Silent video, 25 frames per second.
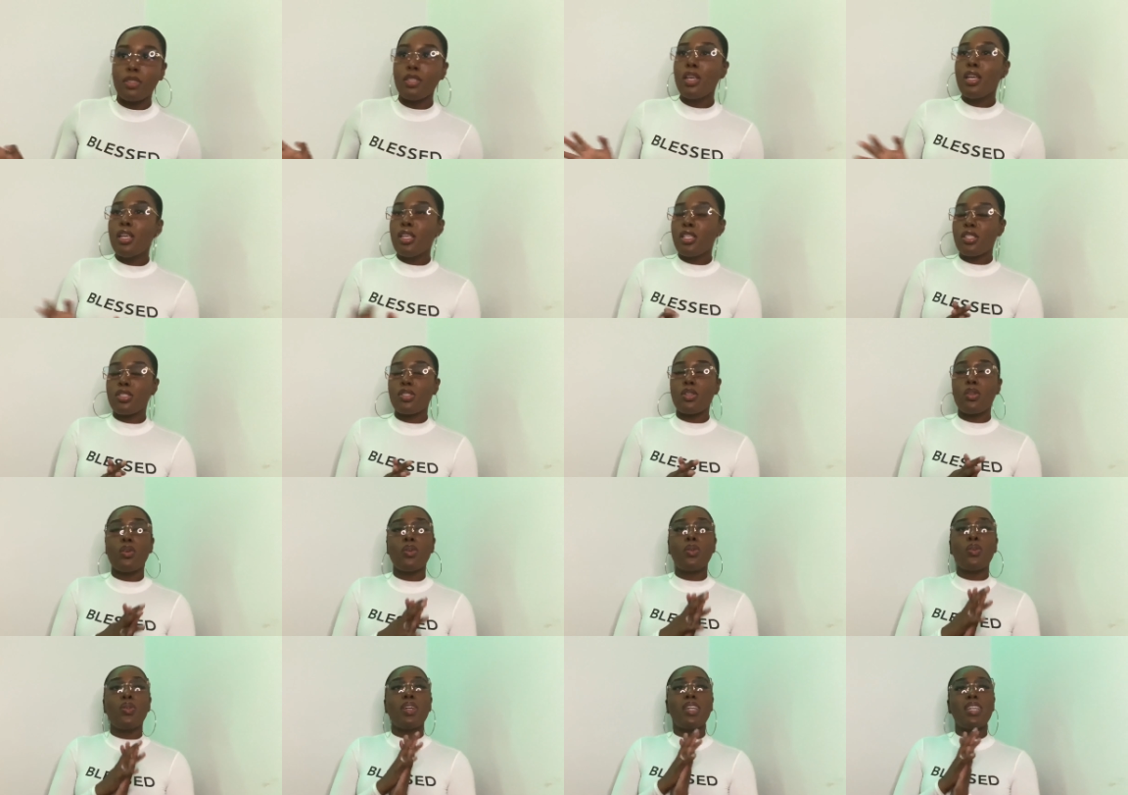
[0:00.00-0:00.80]

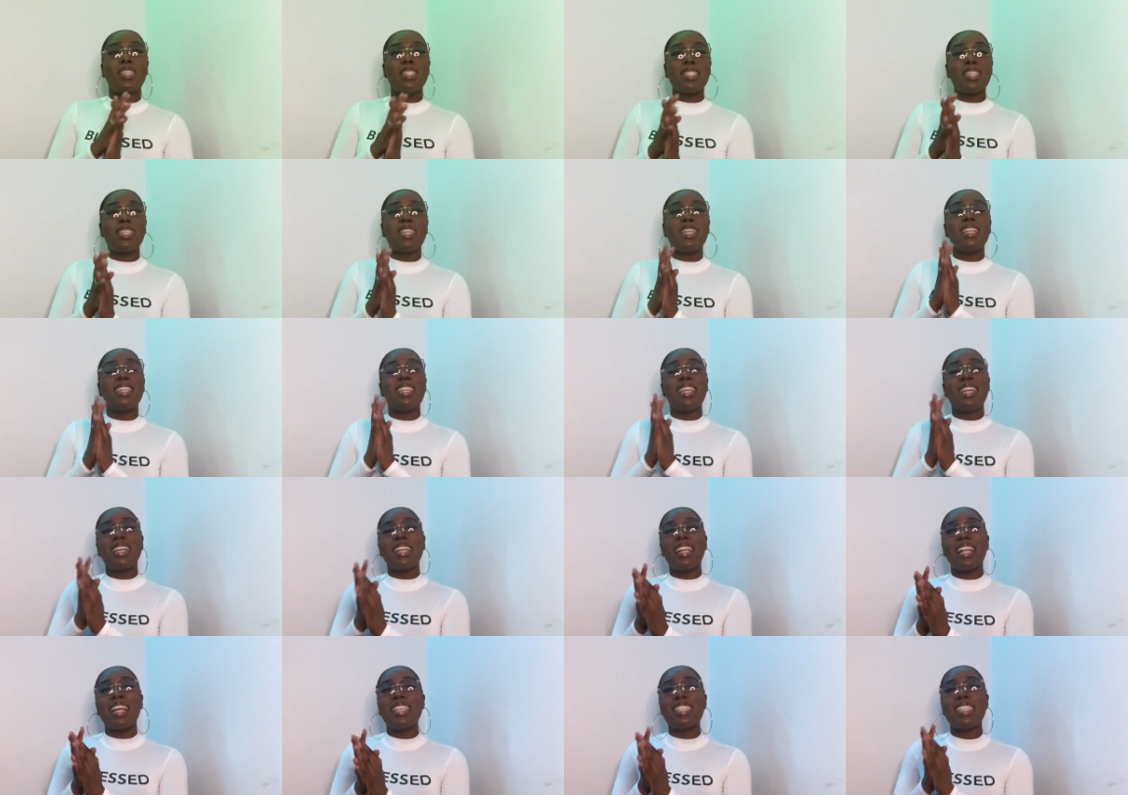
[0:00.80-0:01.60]
So it's the
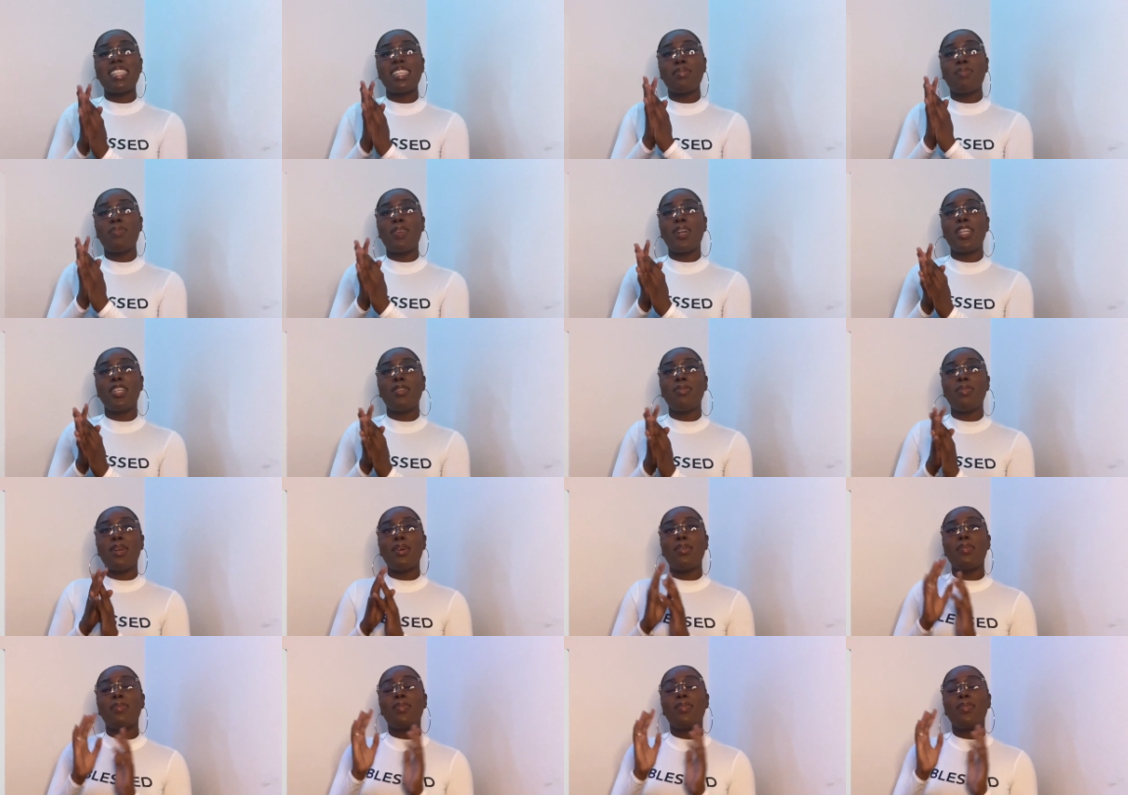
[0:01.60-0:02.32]
classic bottom up